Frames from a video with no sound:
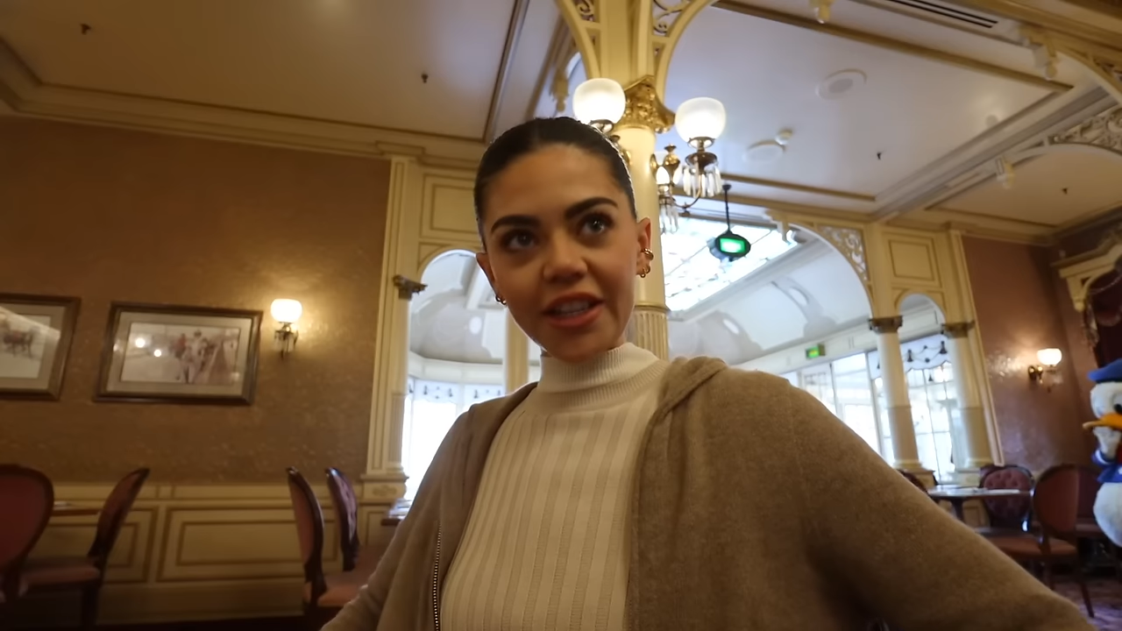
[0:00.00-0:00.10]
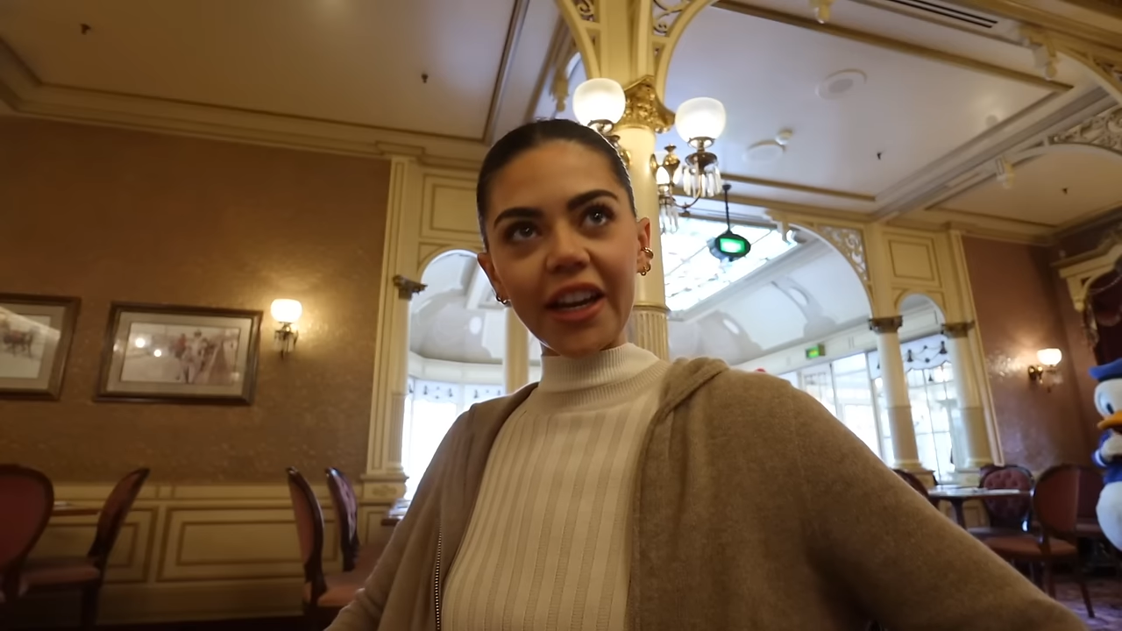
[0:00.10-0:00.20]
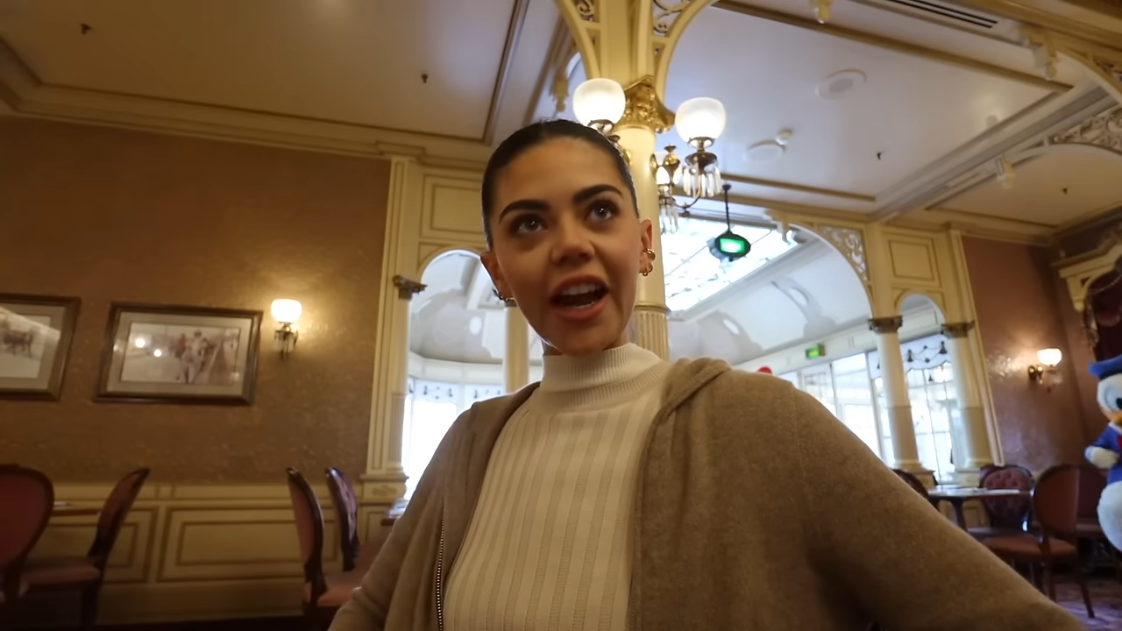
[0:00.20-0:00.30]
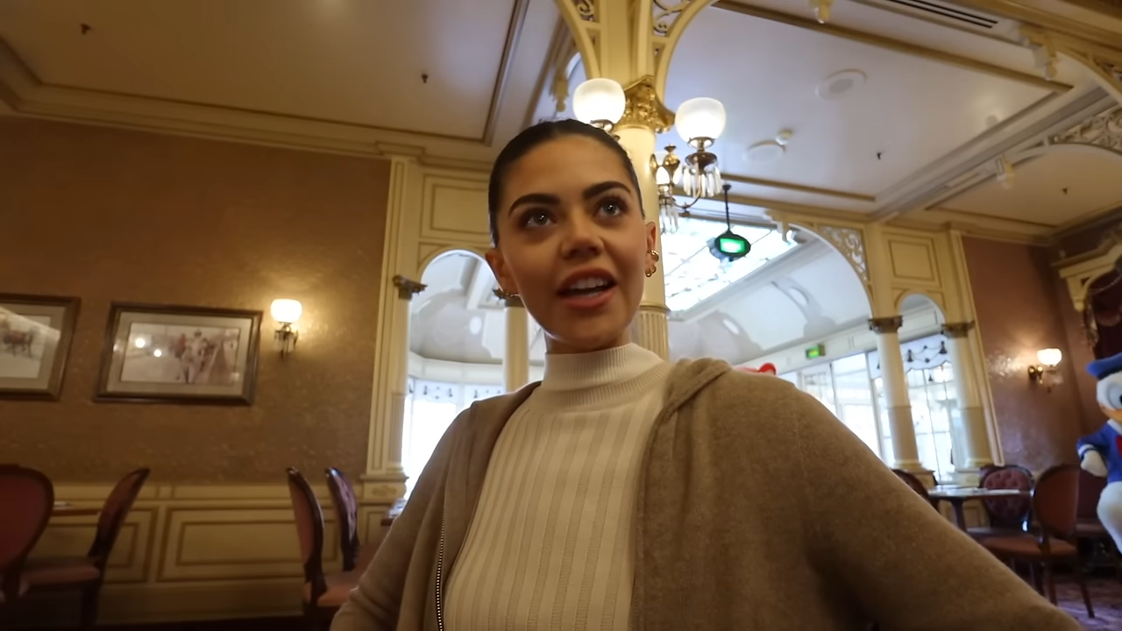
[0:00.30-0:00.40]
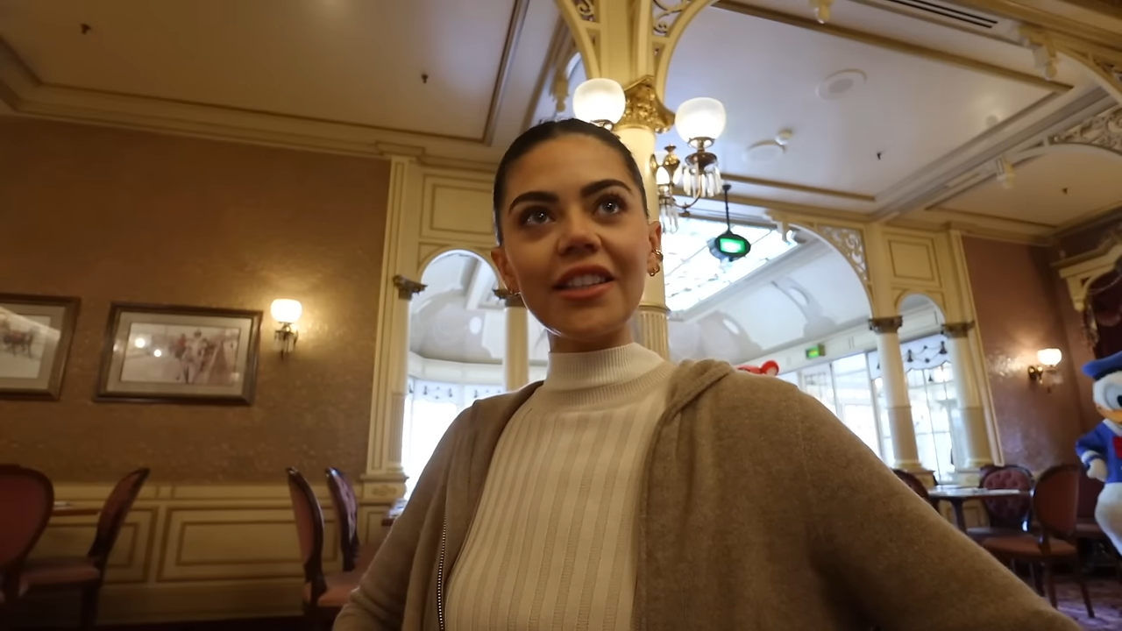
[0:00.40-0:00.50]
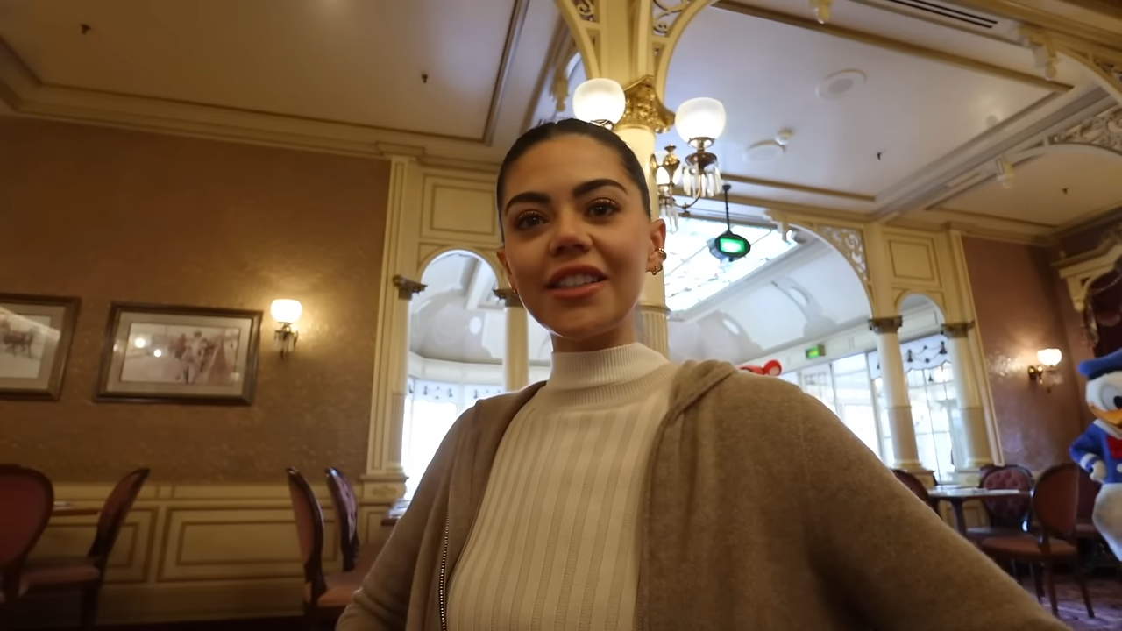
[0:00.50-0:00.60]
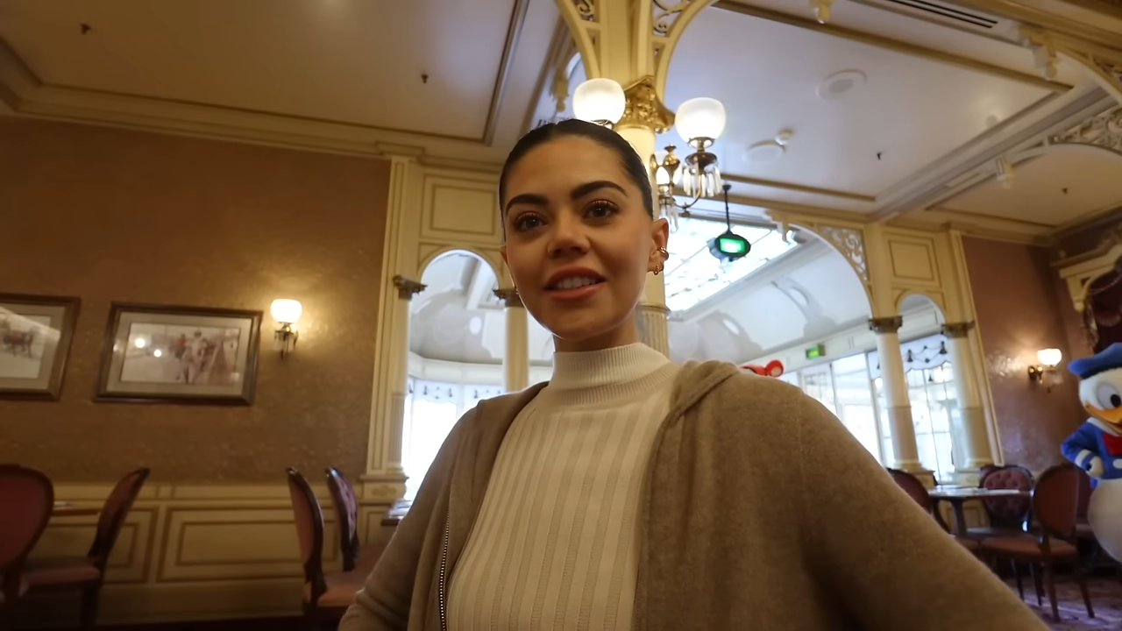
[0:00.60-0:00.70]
I guess.